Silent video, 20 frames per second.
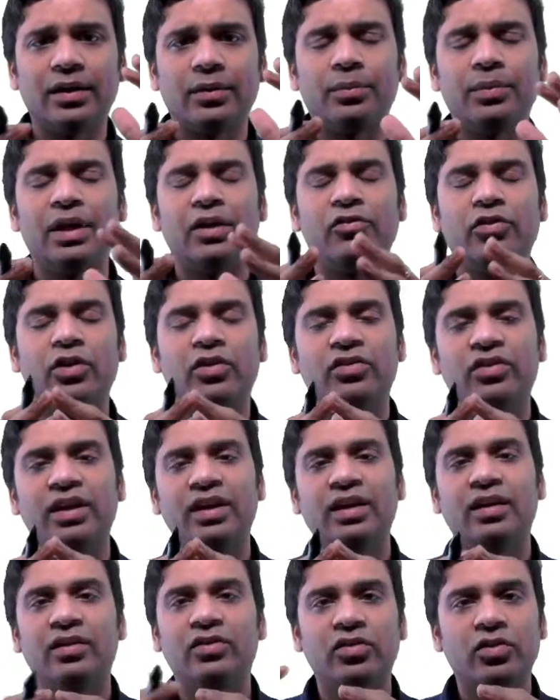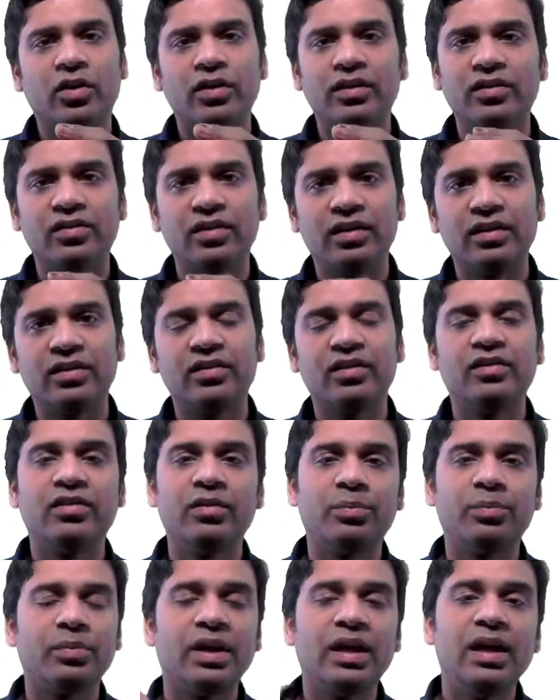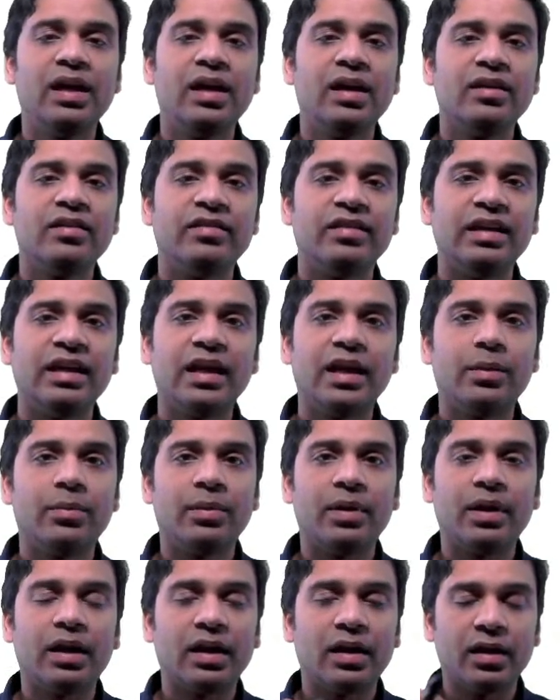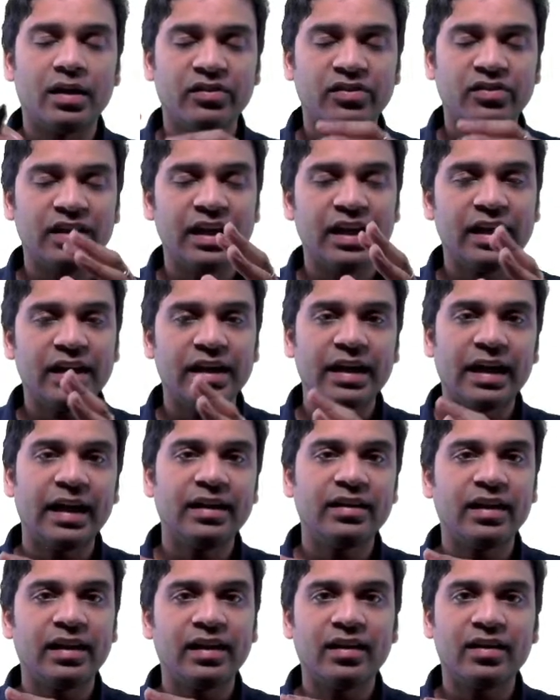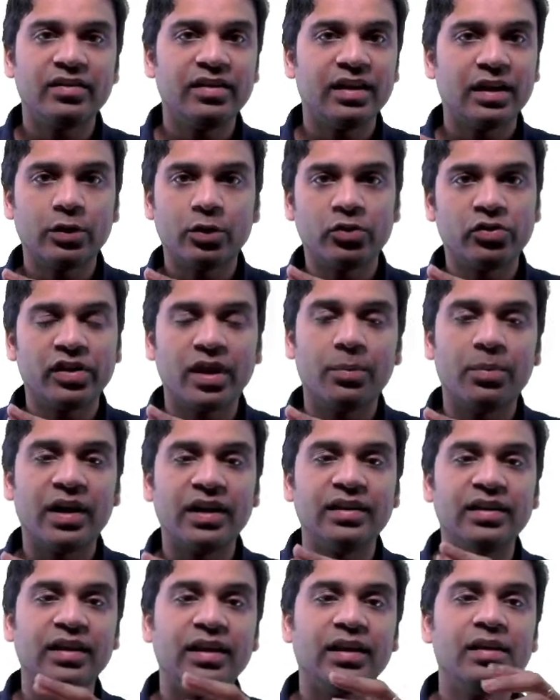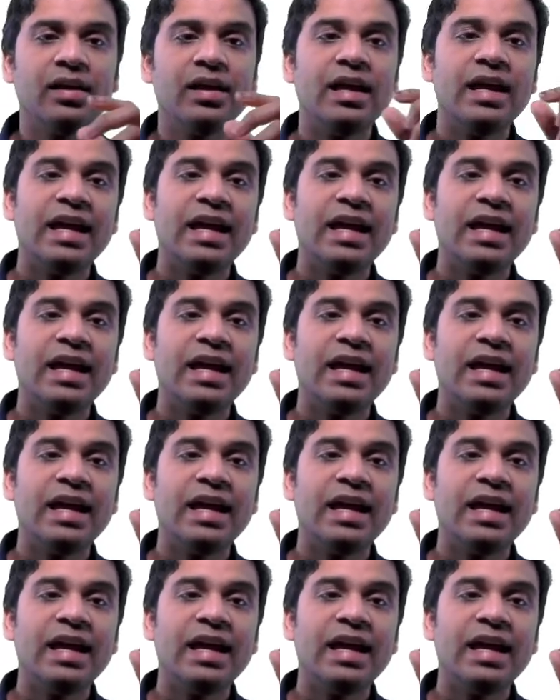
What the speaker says: I mean, if you're seeing, it's not the citizenship, CA Act, NRC Act, uske baat nahi hai.